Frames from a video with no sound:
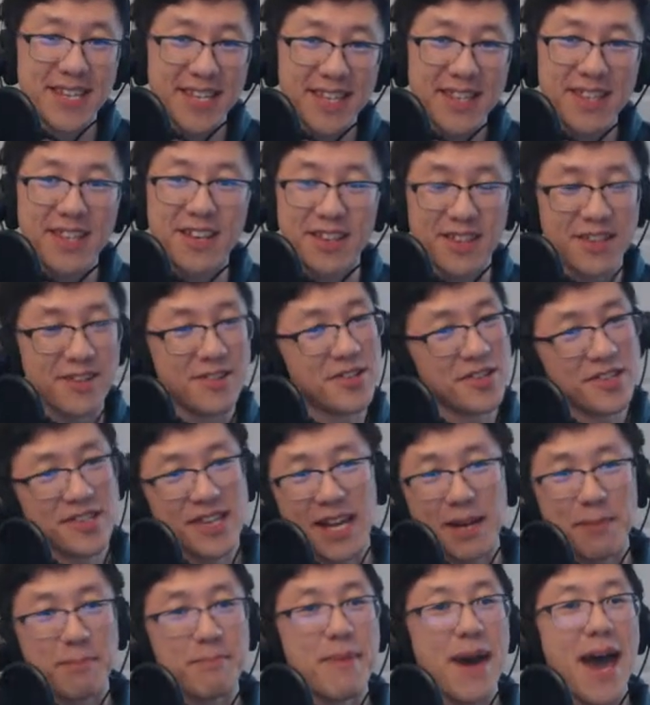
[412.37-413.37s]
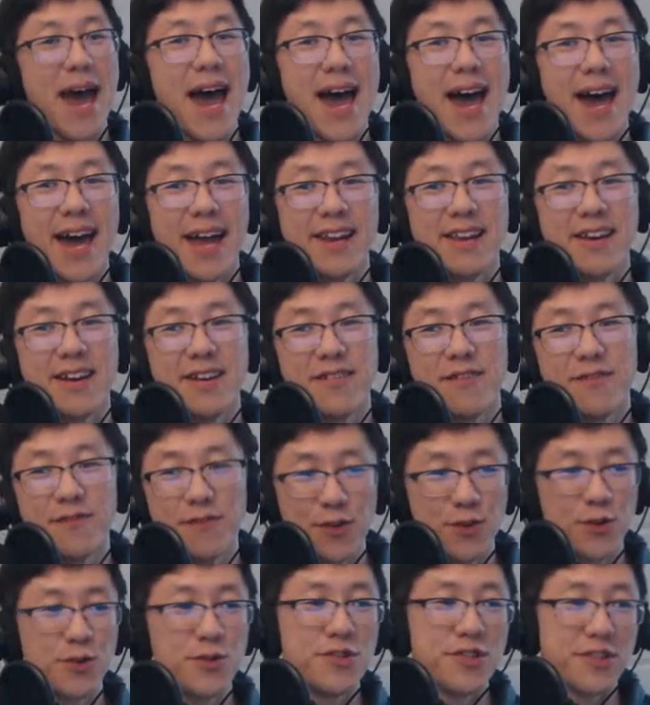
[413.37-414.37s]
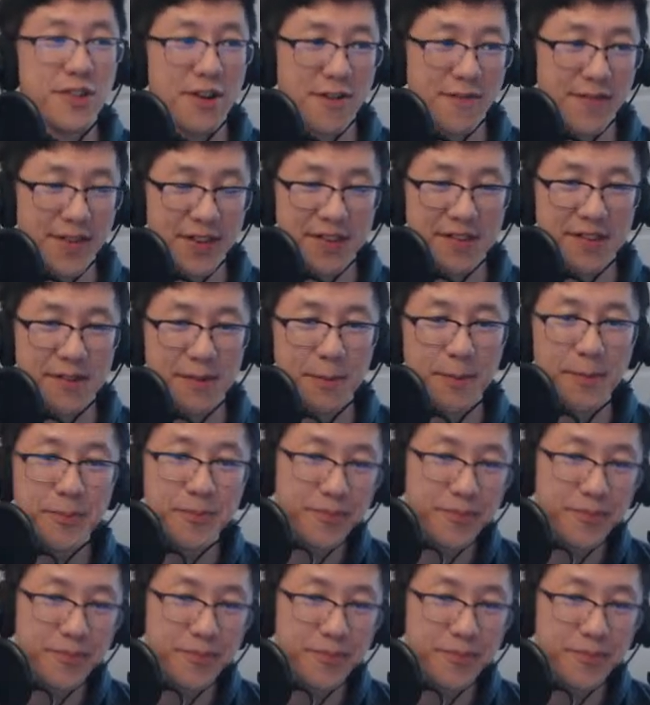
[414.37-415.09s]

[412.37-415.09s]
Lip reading: they're just like bad food service.